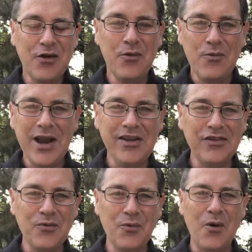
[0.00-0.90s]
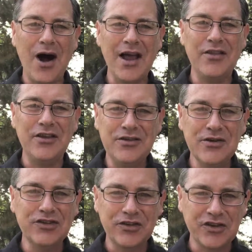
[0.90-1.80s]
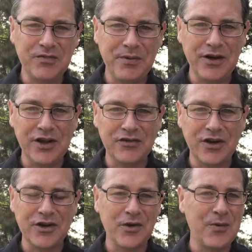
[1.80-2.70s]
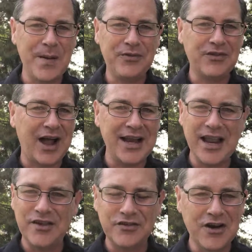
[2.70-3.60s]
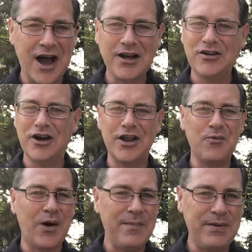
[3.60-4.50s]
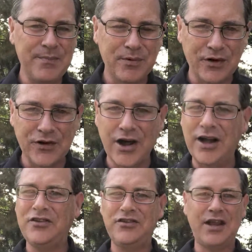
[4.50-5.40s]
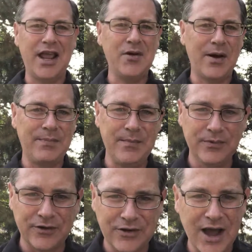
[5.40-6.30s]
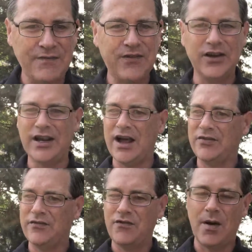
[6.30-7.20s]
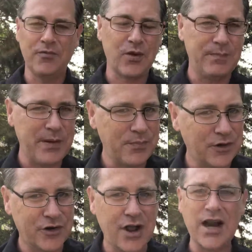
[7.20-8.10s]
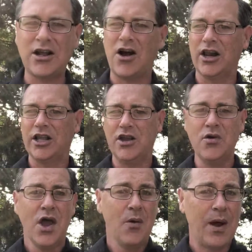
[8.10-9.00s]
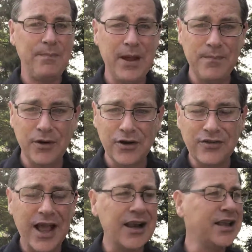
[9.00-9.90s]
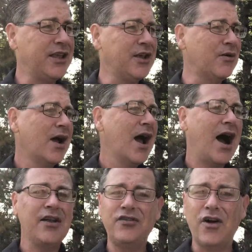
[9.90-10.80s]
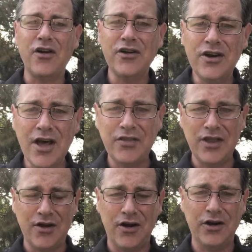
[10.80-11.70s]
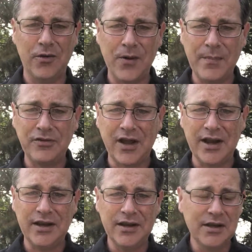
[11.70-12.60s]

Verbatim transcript: The reason why the user experience on your website is not good, why people are not staying, why people are not filling out the forms, why people are not calling you, why people are telling you, I saw nothing on your website